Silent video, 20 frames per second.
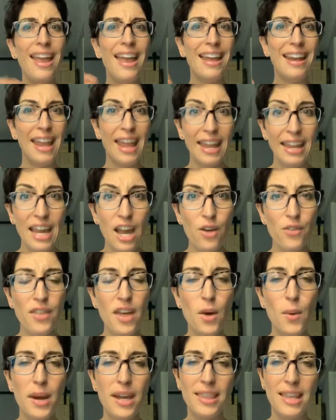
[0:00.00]
and hang out
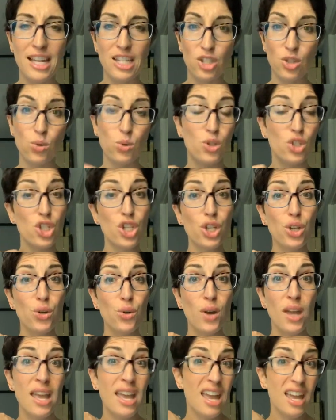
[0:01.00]
that way, that's cool
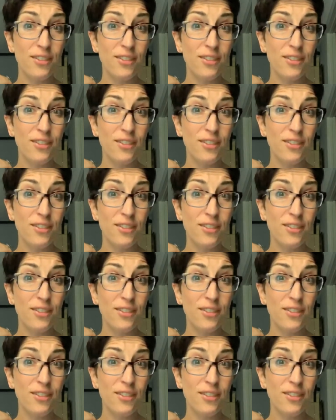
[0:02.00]
too.